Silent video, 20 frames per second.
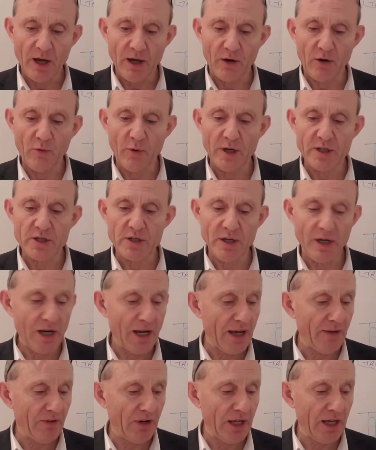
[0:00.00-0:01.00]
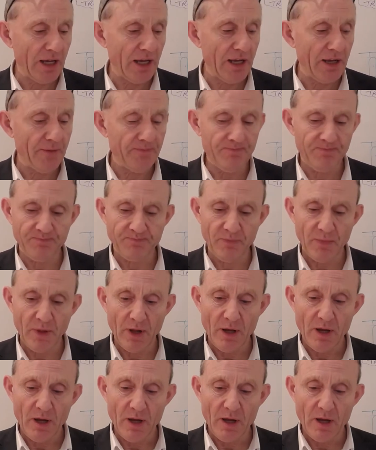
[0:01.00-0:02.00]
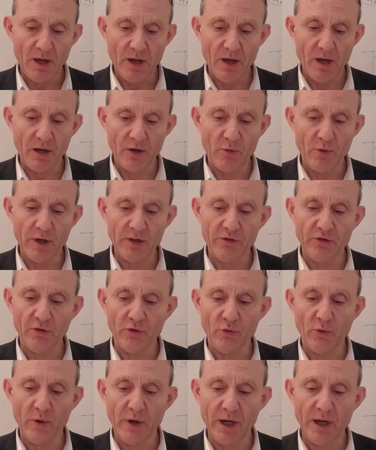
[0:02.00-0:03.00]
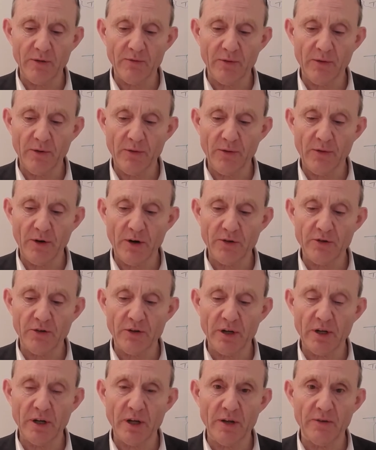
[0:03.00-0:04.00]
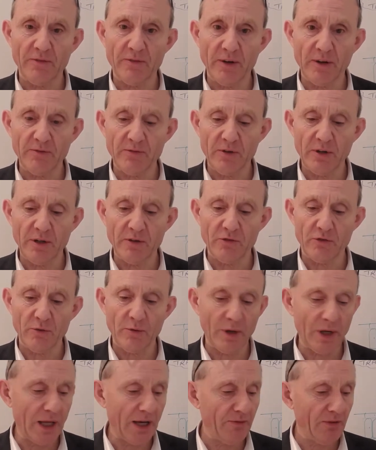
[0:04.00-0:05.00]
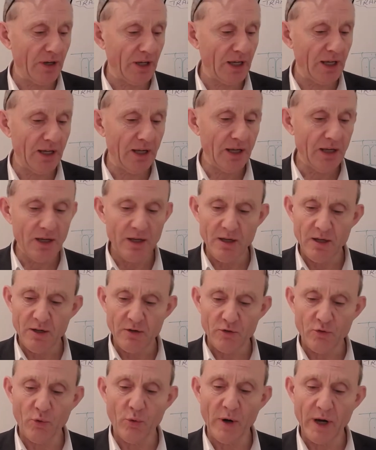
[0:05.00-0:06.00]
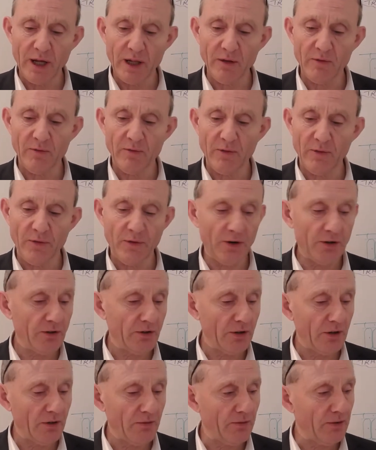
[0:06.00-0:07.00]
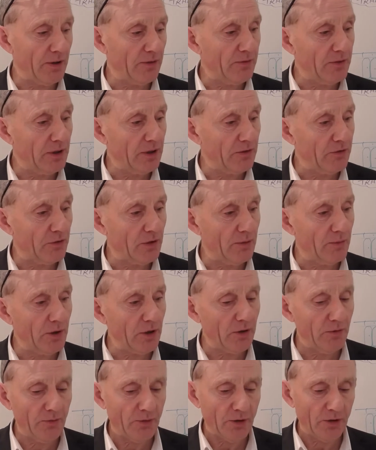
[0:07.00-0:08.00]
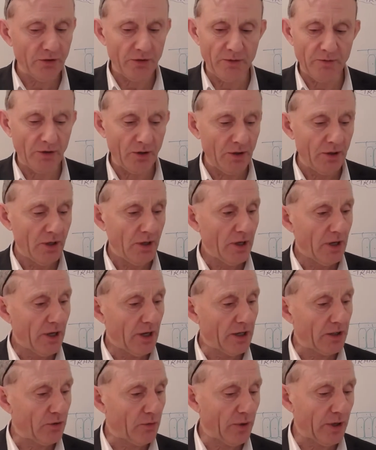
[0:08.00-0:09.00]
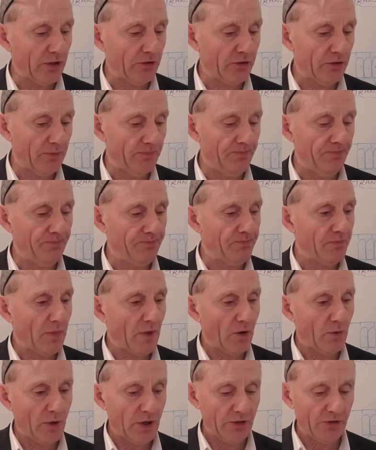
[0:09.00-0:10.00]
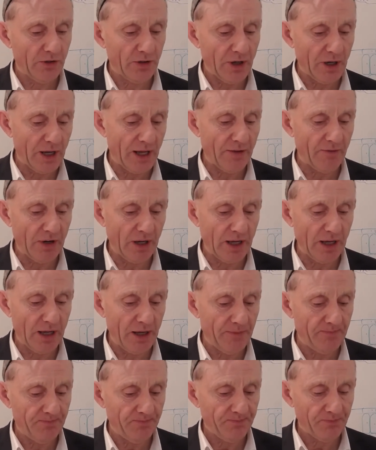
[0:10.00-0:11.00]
question 11a, question 12, 13, and 15. So 11a, 12, 13, and 15. So I'm looking first of all at question 11a,